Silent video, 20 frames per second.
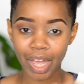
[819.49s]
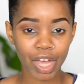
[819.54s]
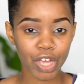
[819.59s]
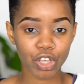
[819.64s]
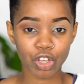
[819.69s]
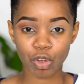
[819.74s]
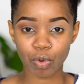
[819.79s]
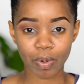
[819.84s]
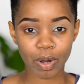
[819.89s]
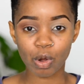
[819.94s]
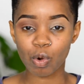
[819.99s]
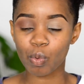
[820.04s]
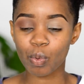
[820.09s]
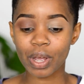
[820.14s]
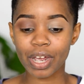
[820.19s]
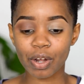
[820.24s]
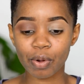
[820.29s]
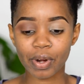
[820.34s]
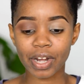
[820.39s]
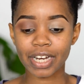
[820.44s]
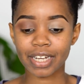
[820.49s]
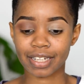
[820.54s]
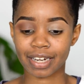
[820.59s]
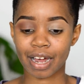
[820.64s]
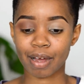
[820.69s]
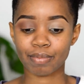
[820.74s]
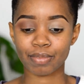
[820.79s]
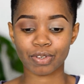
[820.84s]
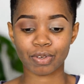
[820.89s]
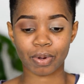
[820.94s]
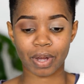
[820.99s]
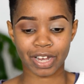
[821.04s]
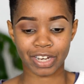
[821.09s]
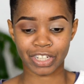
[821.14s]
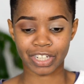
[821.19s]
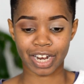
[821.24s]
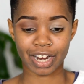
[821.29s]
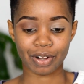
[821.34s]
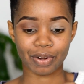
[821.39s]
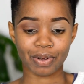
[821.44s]
you will win when it comes to
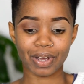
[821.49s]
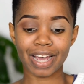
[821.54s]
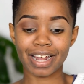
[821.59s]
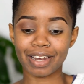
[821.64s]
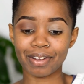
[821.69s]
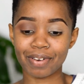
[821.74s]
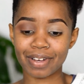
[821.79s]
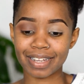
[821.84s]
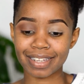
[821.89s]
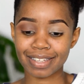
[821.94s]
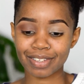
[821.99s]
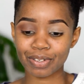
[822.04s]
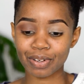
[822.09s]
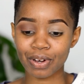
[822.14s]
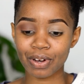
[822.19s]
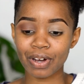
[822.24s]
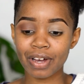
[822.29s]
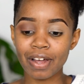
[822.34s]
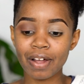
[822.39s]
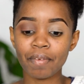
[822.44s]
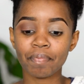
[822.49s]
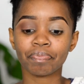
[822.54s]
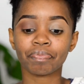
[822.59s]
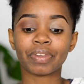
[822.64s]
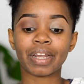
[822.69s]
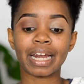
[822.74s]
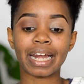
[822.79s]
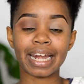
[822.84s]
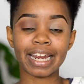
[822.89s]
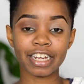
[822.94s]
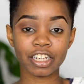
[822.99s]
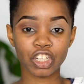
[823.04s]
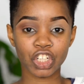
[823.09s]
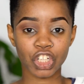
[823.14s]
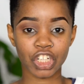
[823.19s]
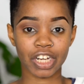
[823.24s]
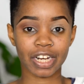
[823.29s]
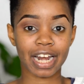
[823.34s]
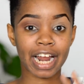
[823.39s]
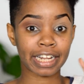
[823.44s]
eyeshadow. Anyways, so lid shade.